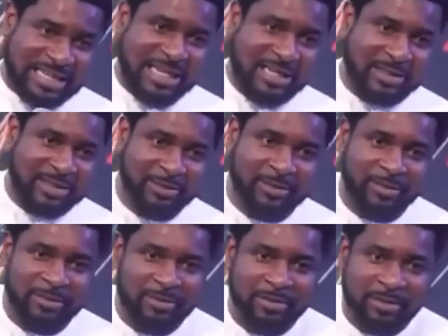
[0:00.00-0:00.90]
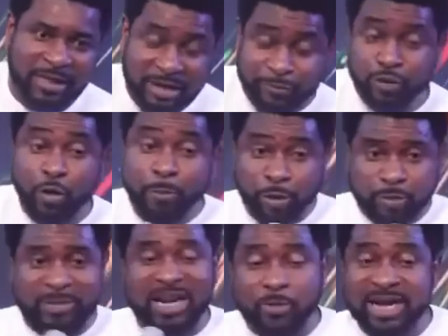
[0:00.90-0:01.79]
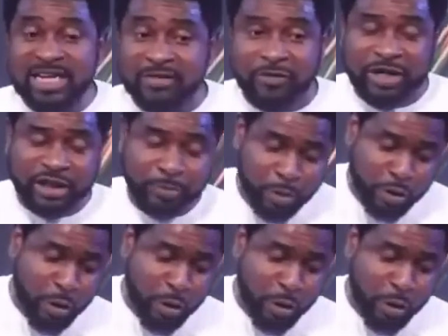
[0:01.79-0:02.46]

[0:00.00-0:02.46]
that. Even though both men and women need friendship,